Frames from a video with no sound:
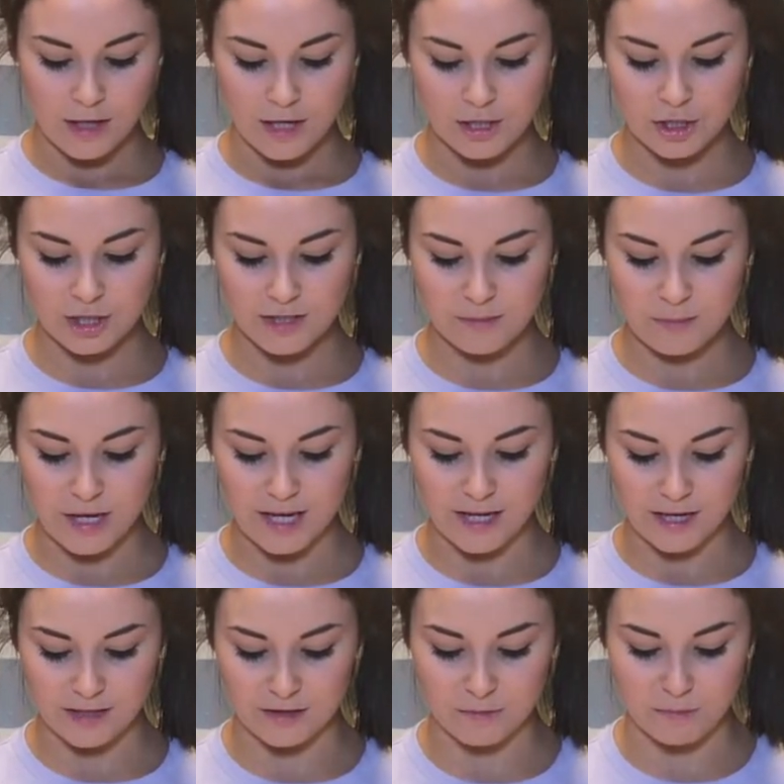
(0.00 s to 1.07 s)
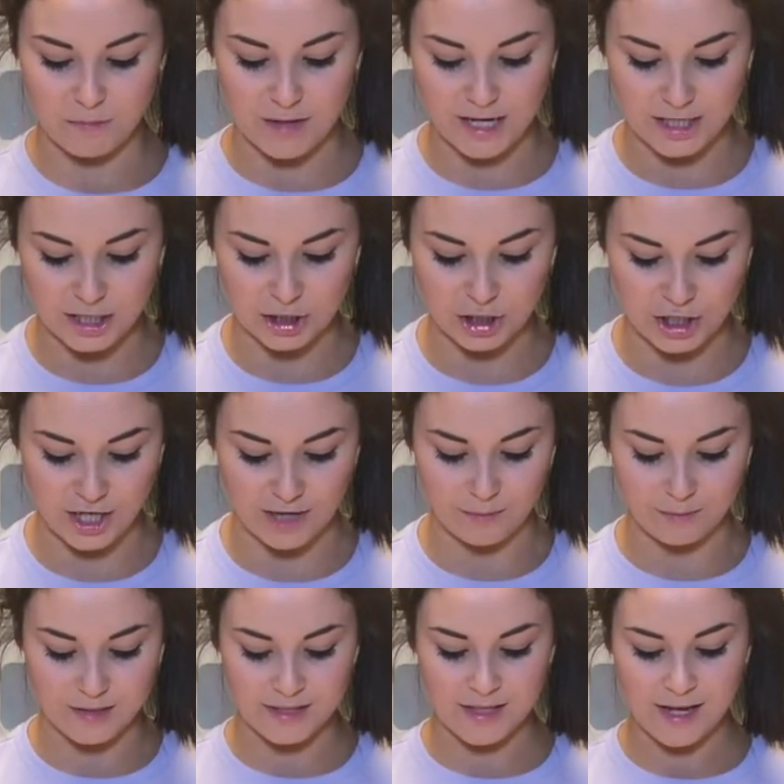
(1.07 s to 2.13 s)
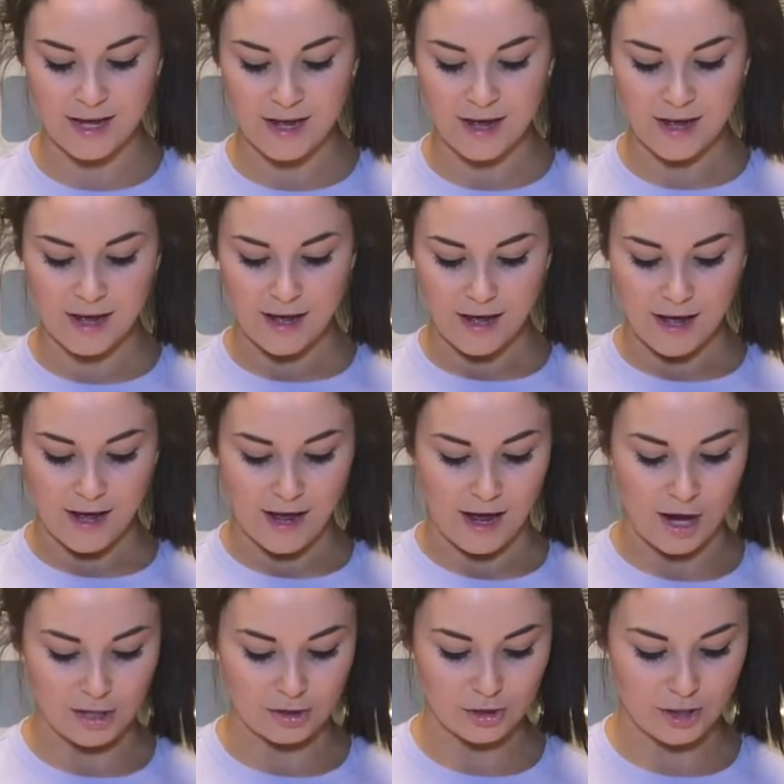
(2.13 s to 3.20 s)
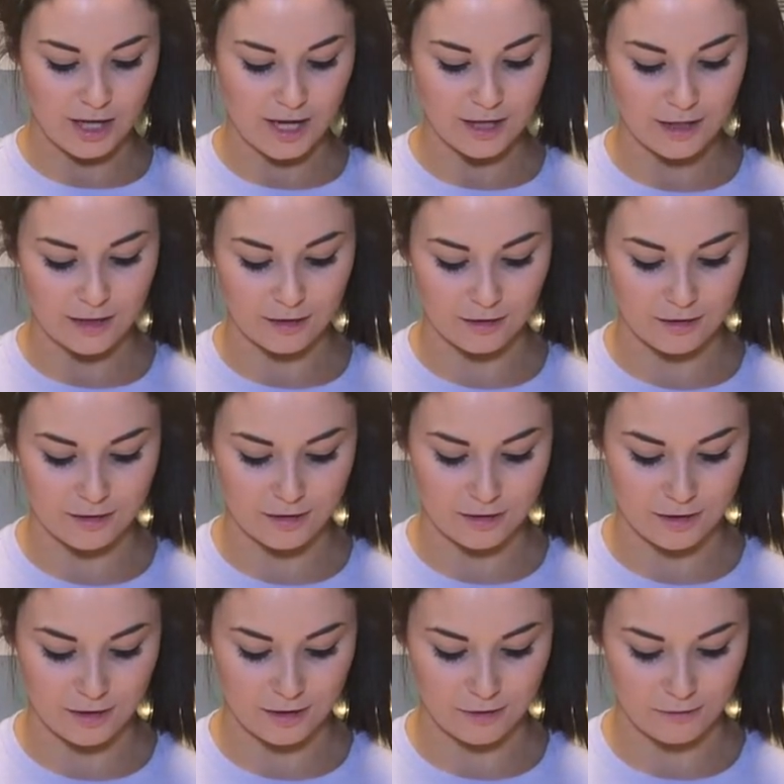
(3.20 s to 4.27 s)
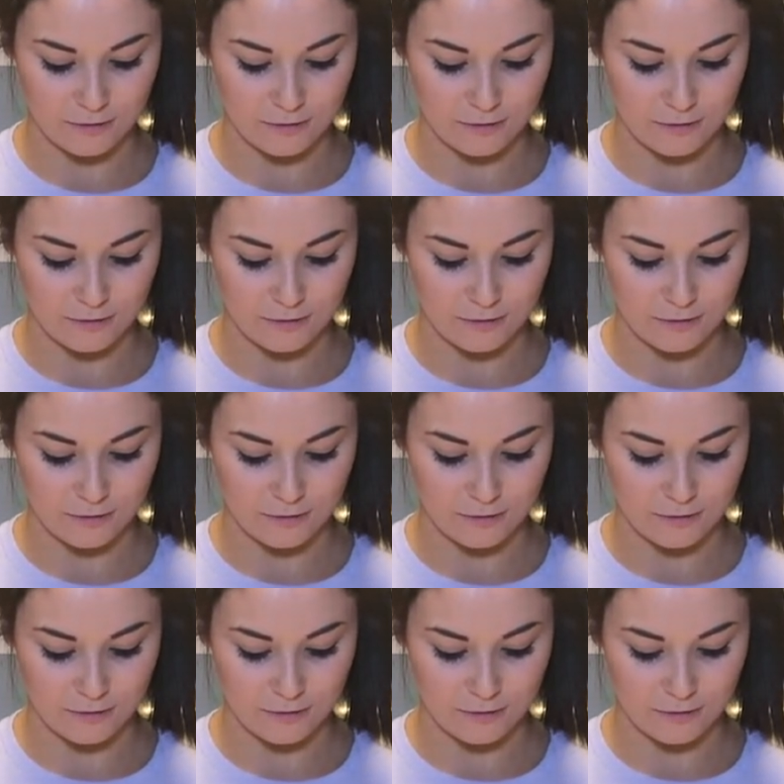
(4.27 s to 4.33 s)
And just make as many shapes as you can out of this dough.